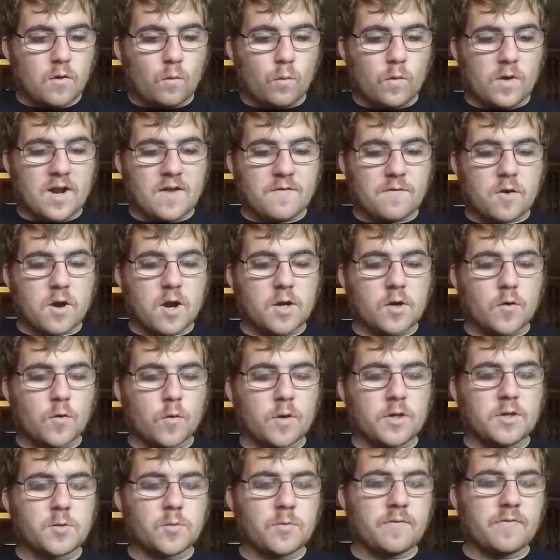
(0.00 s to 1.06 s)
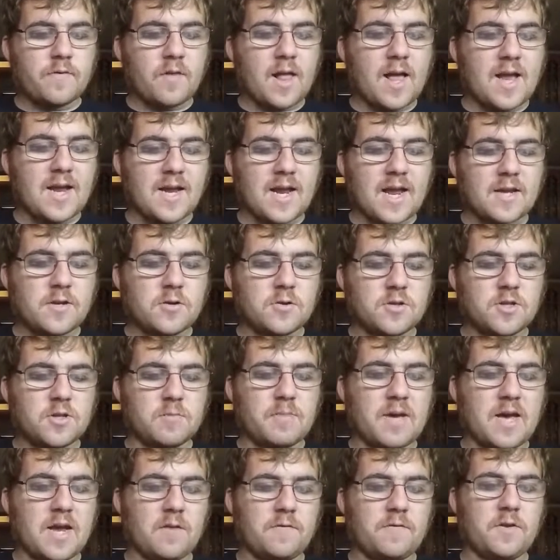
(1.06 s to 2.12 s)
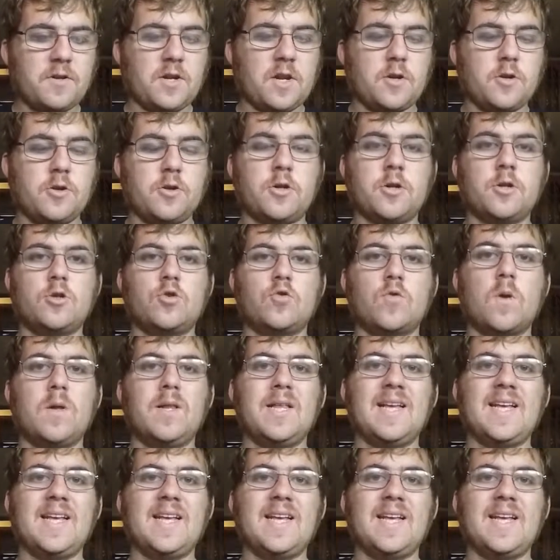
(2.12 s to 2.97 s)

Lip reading: Whenever a creature with flying enters the battlefield under your control,